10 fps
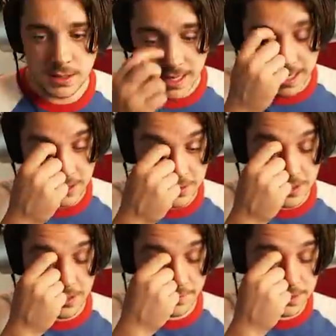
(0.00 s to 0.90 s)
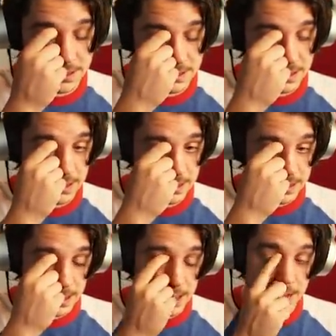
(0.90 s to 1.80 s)
I don't know if this is a good
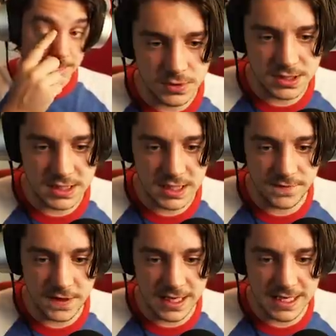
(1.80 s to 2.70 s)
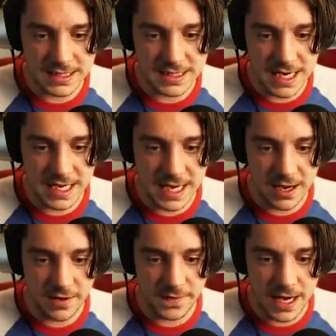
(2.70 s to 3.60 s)
call. We'll see if they can take
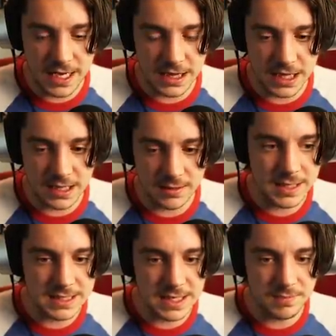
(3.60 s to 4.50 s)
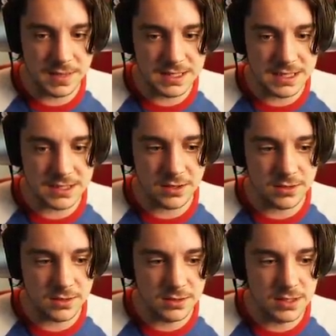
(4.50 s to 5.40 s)
care of anything because NPCs are
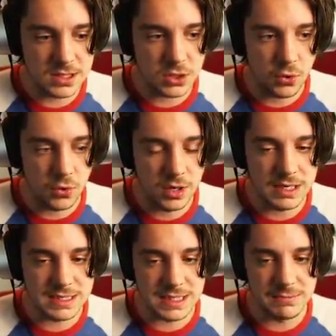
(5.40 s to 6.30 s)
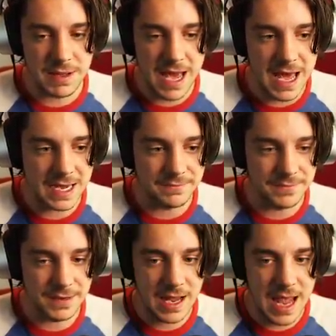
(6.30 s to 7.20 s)
notoriously bad at
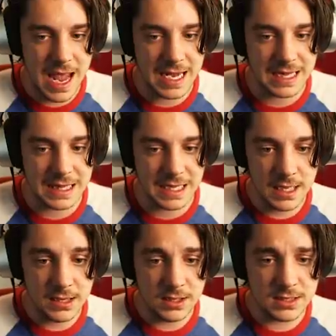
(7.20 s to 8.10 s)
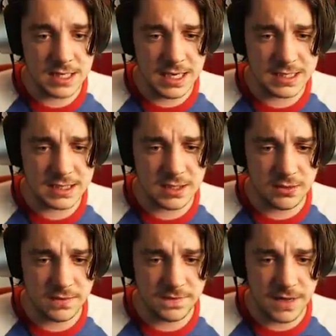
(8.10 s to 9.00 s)
anything. It looks like it's
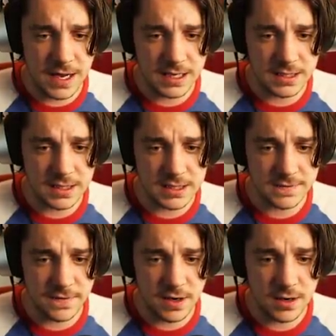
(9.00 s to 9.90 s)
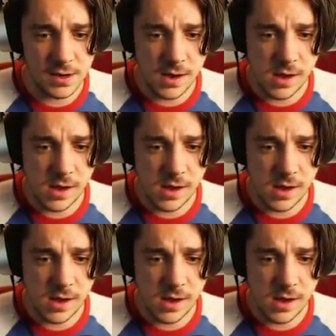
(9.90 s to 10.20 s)
going fine thus far.